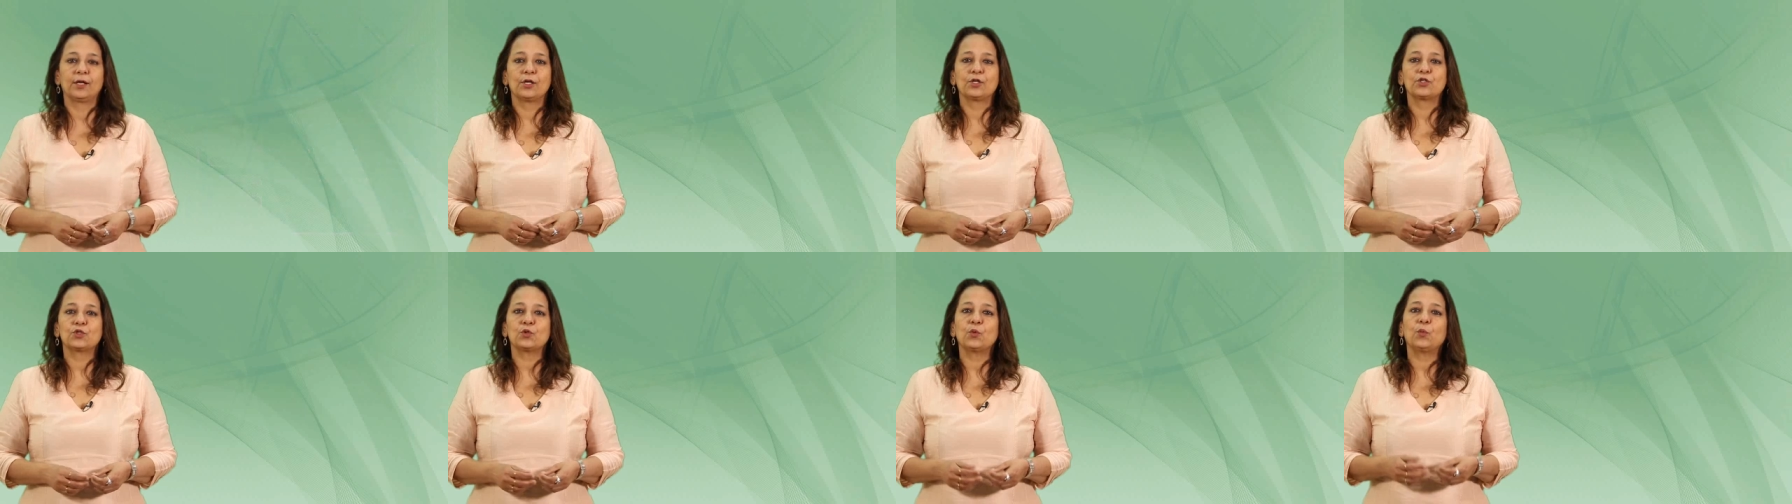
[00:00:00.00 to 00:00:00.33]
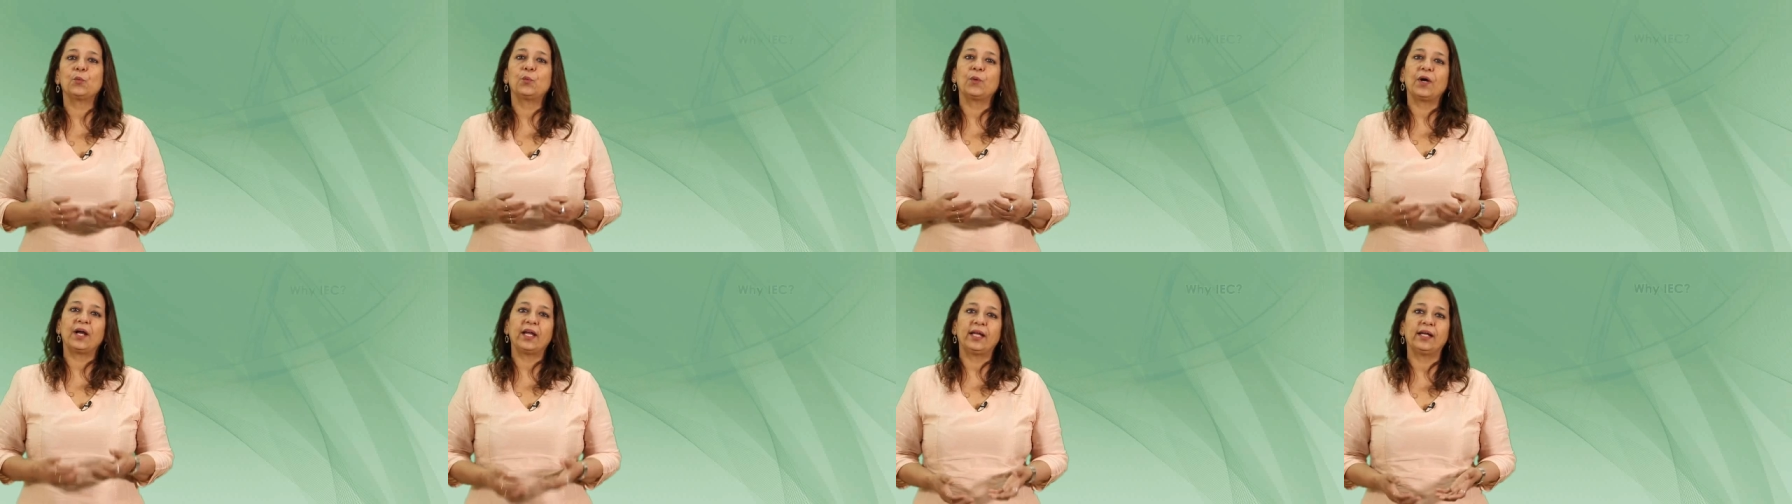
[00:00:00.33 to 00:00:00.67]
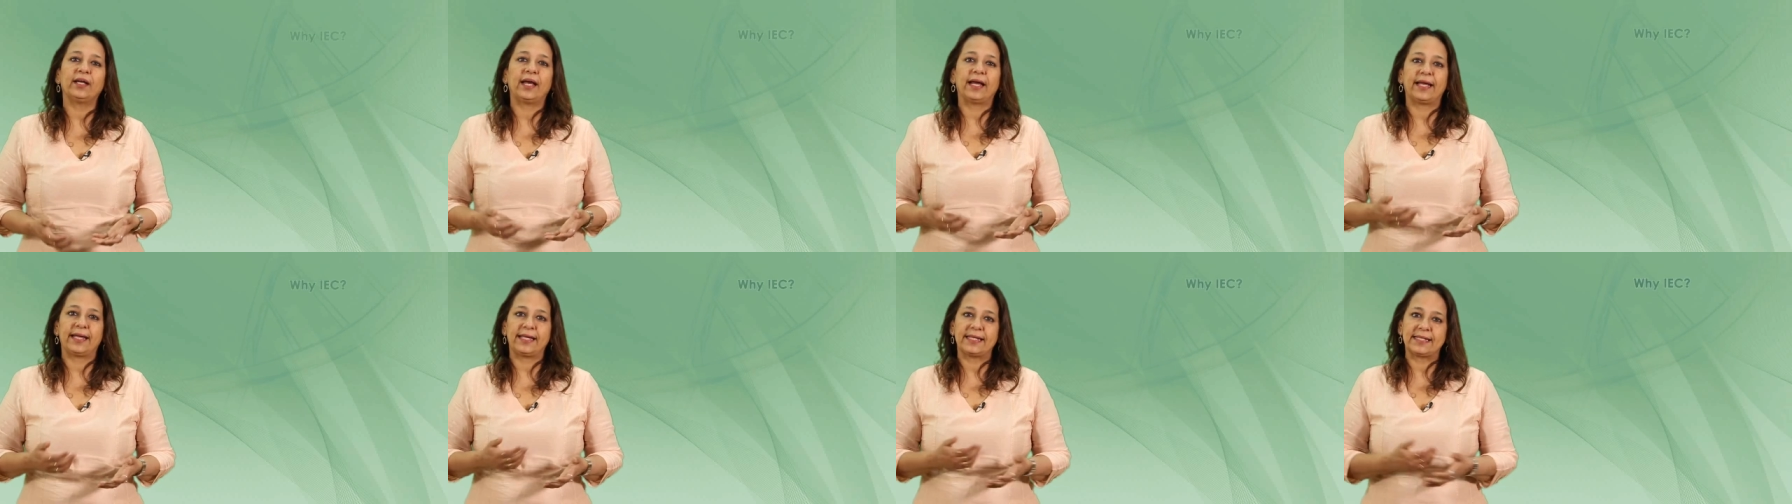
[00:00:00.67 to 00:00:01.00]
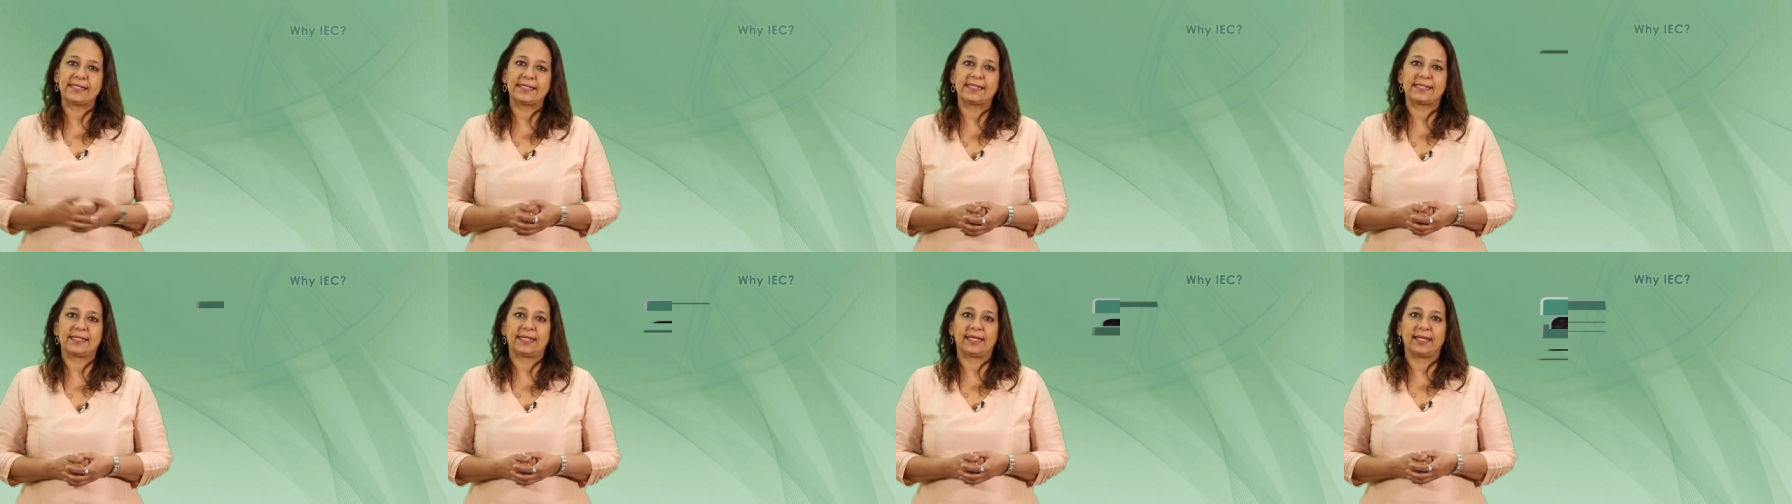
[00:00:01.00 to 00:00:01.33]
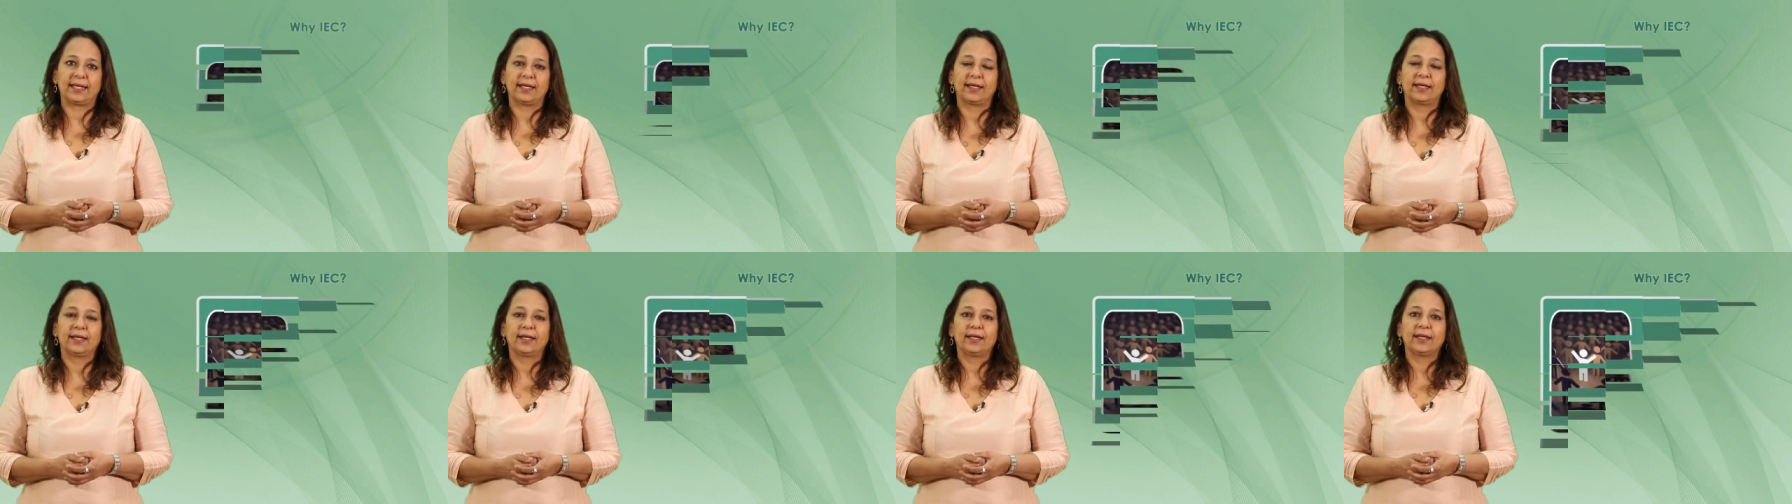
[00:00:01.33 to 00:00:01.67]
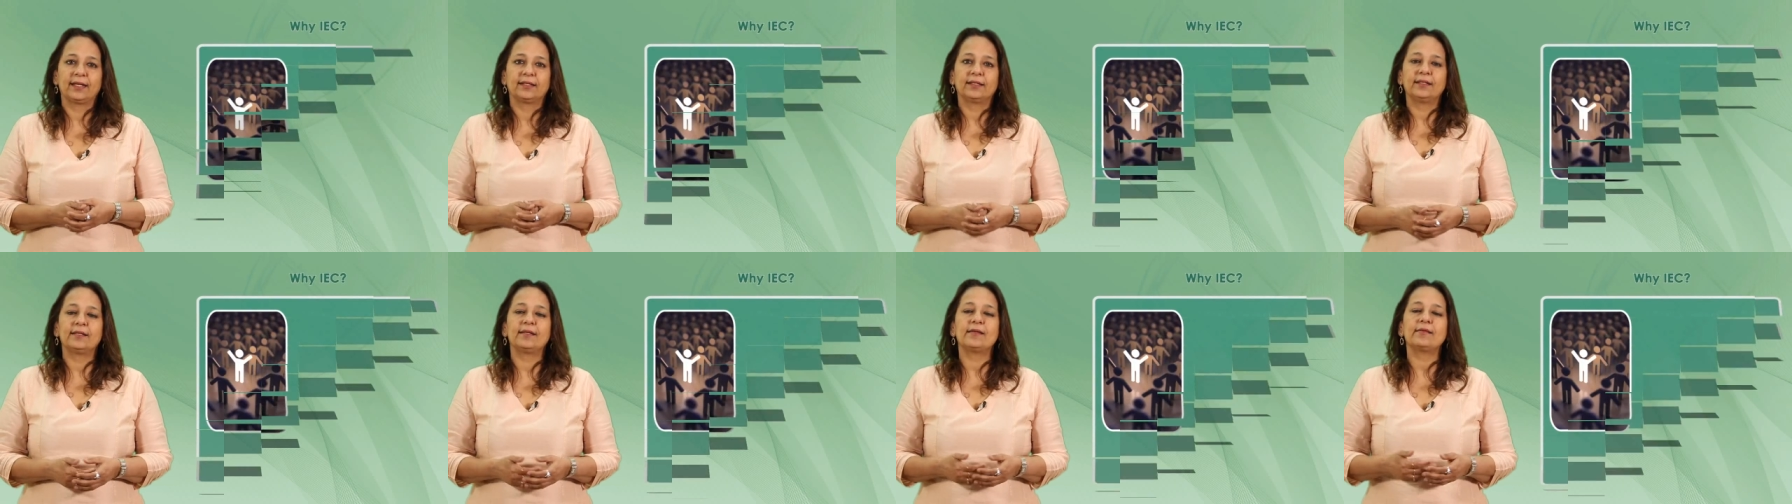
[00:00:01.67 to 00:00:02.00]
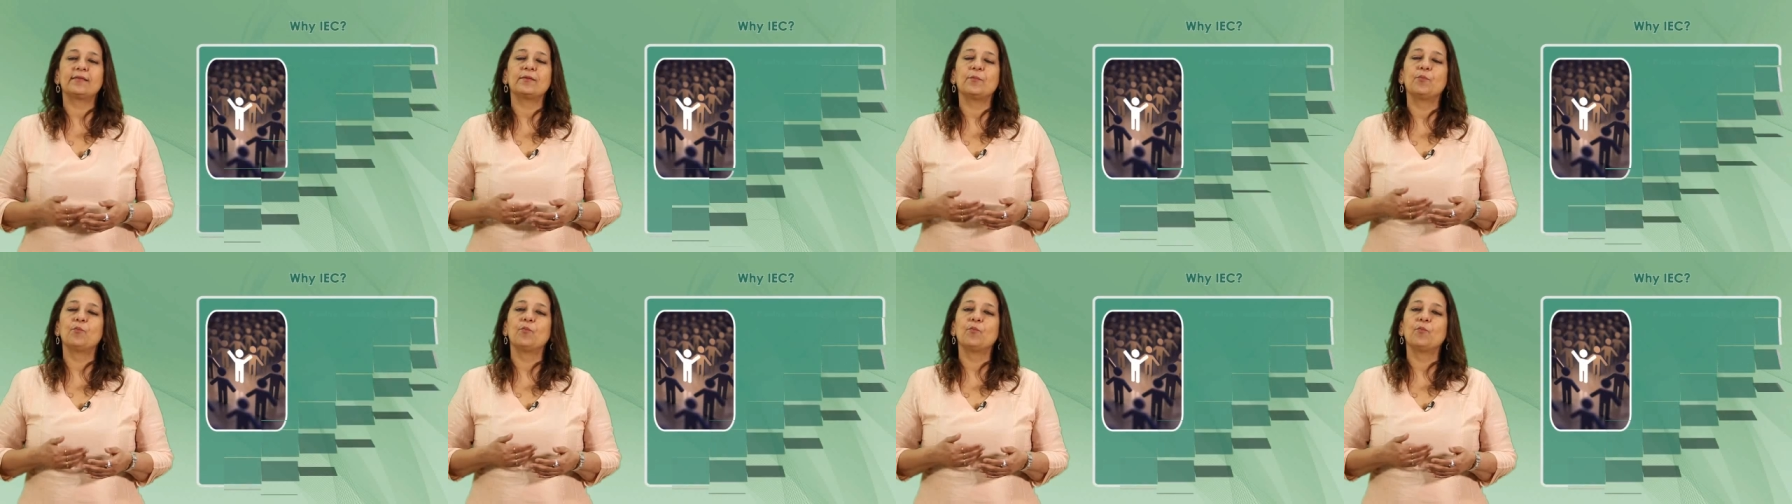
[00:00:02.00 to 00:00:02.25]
So why IEC? This is the